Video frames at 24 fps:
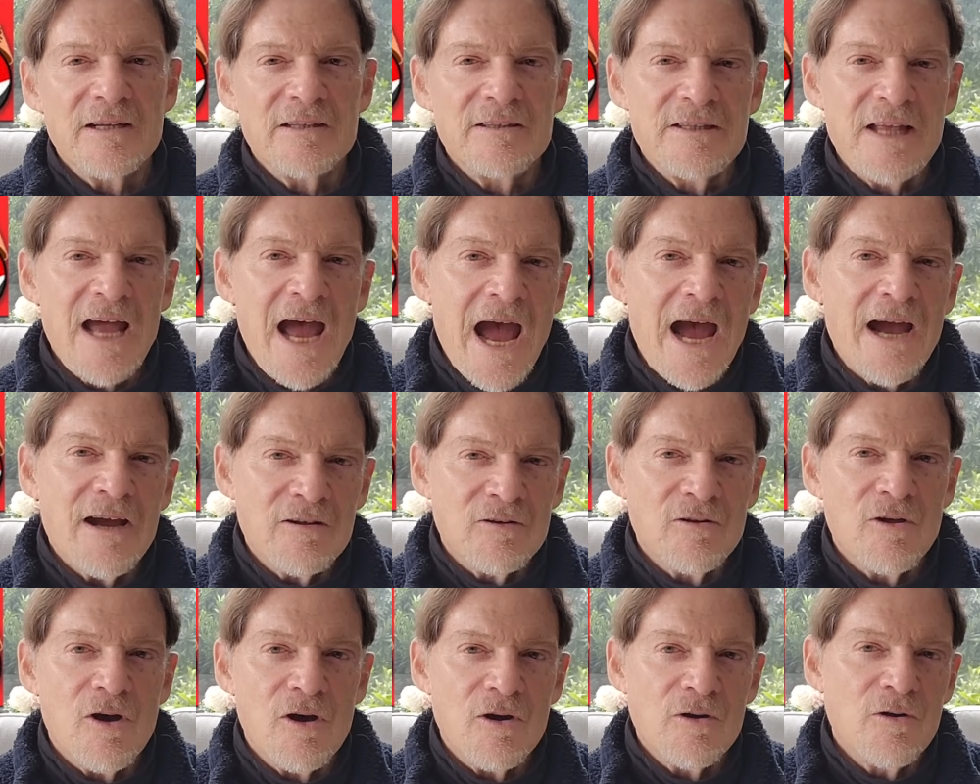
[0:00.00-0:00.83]

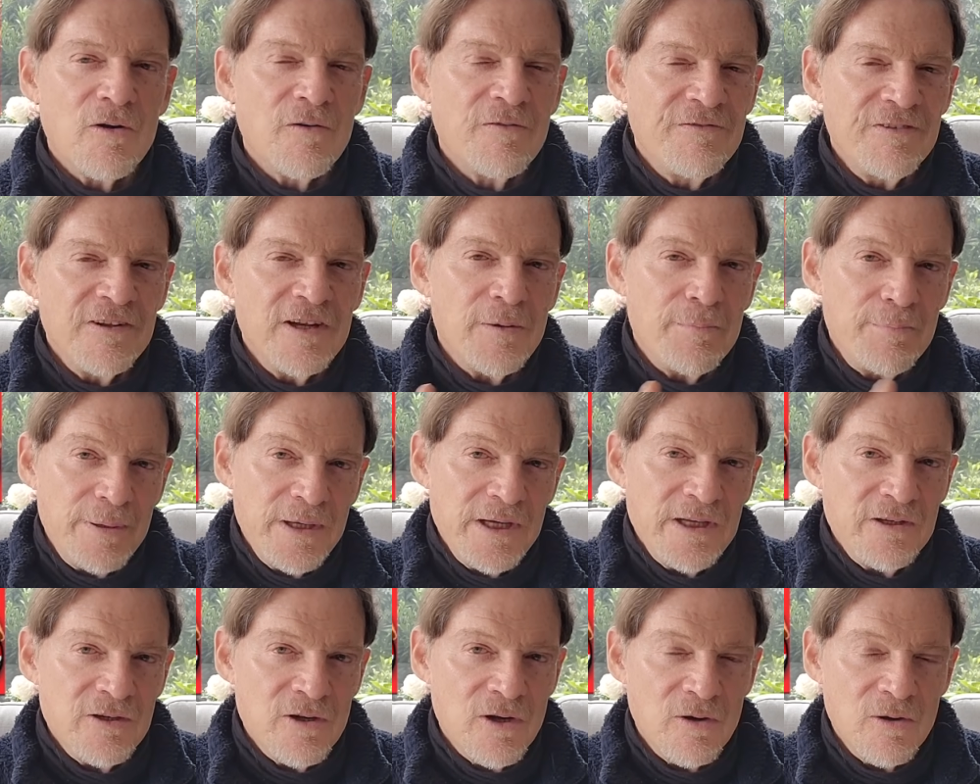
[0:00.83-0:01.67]
Tagalog or
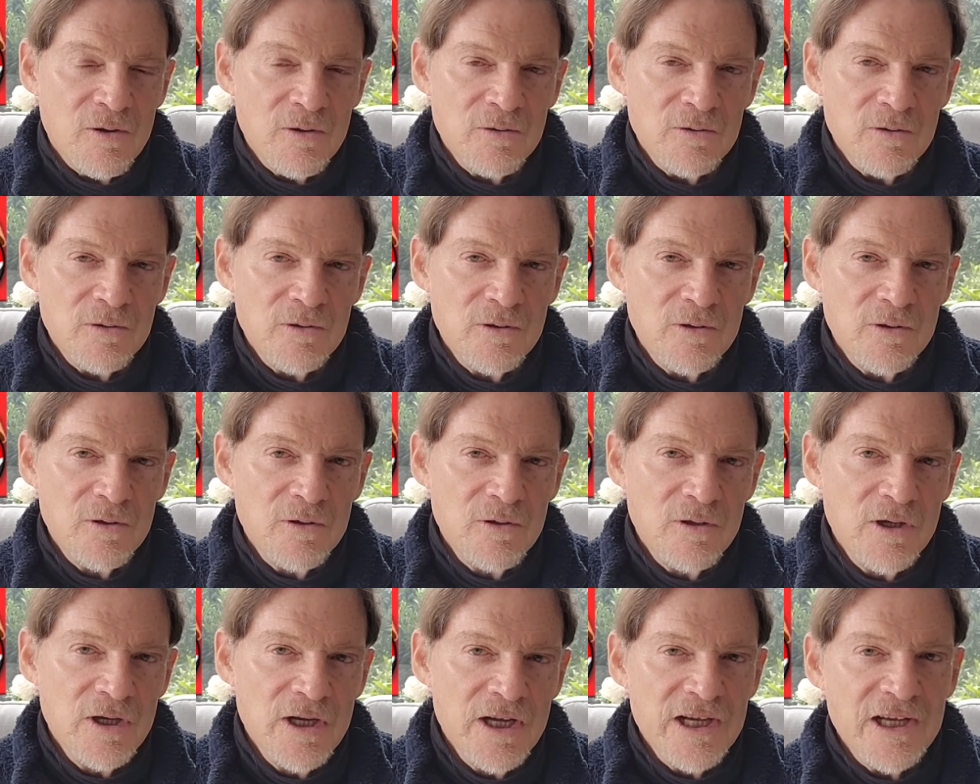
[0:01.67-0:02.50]
Filipino
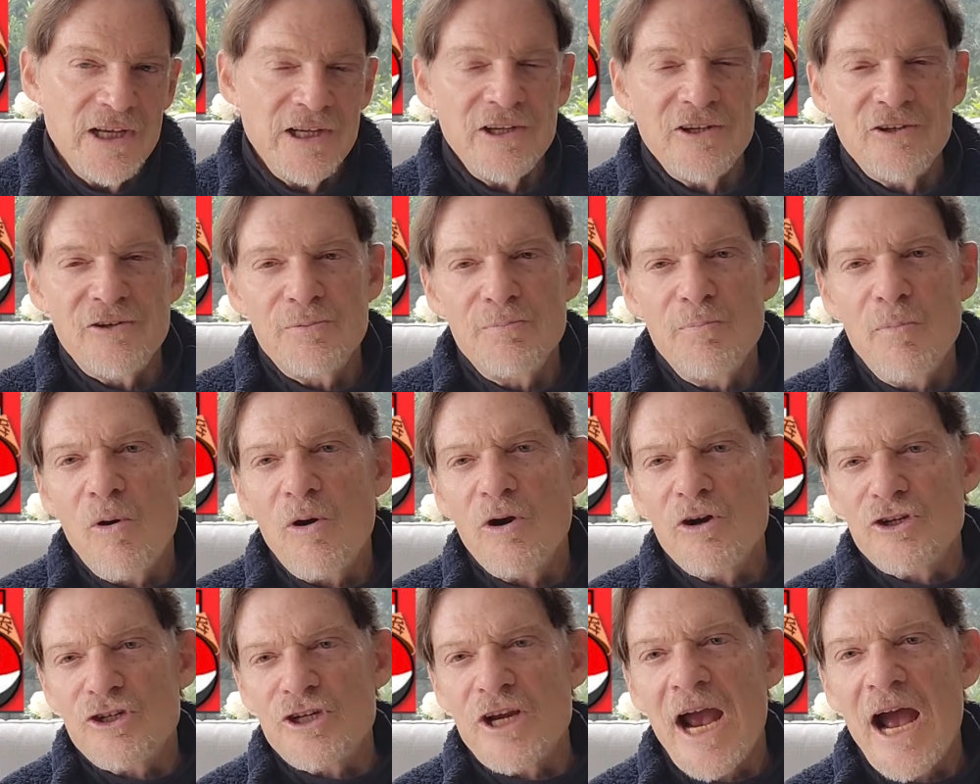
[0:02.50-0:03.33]
is
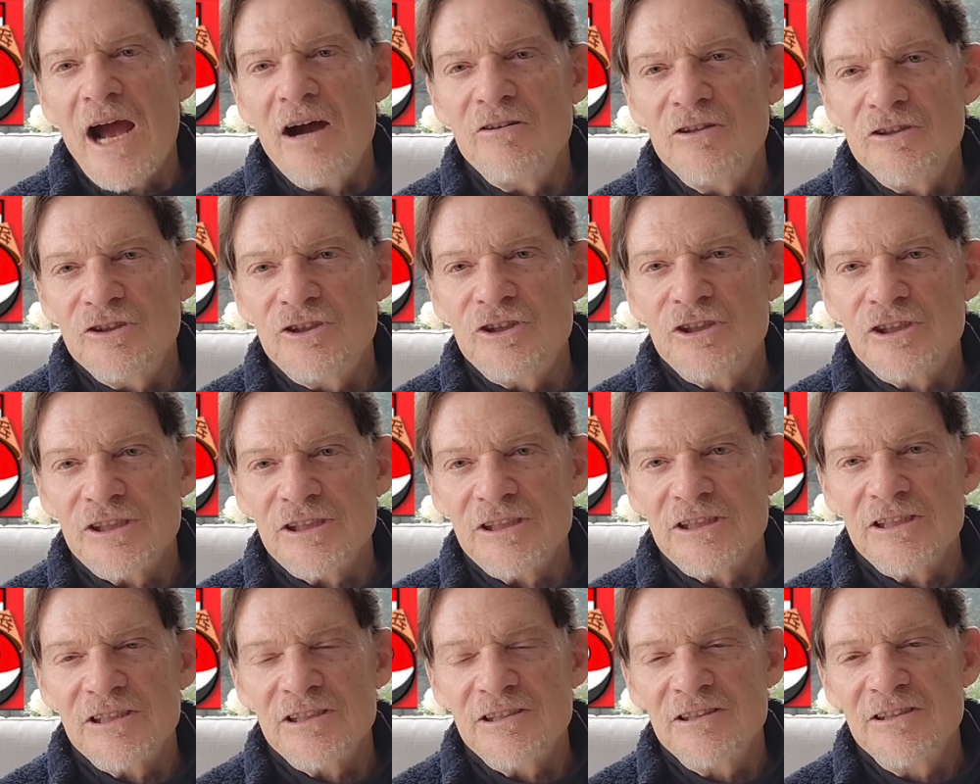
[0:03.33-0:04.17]
more
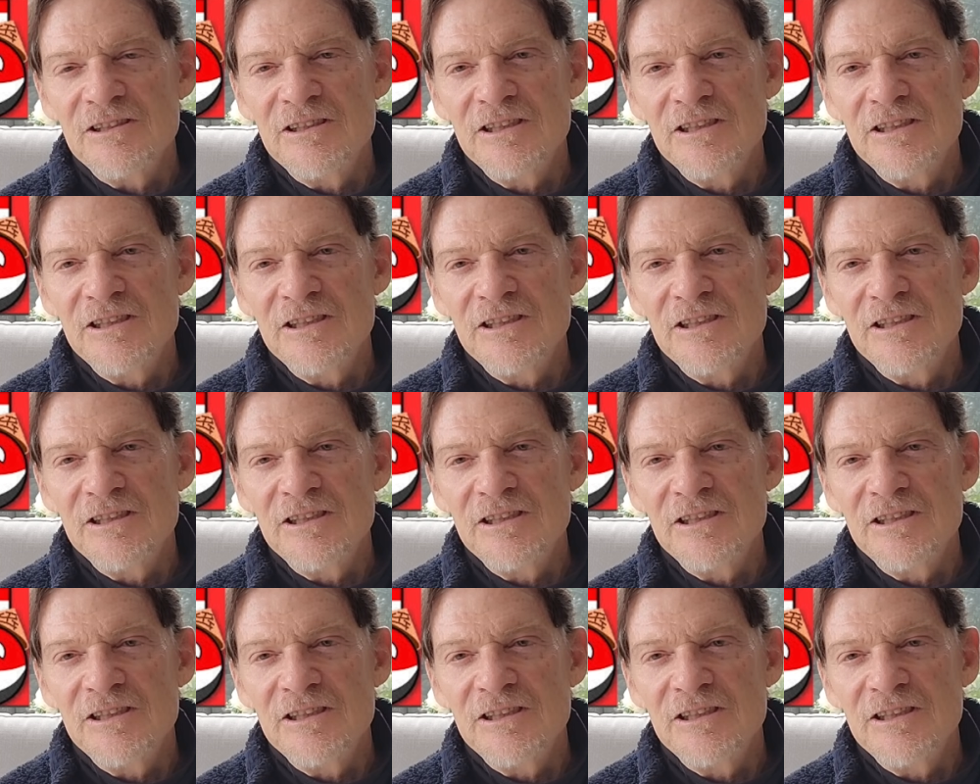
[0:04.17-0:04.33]
challenging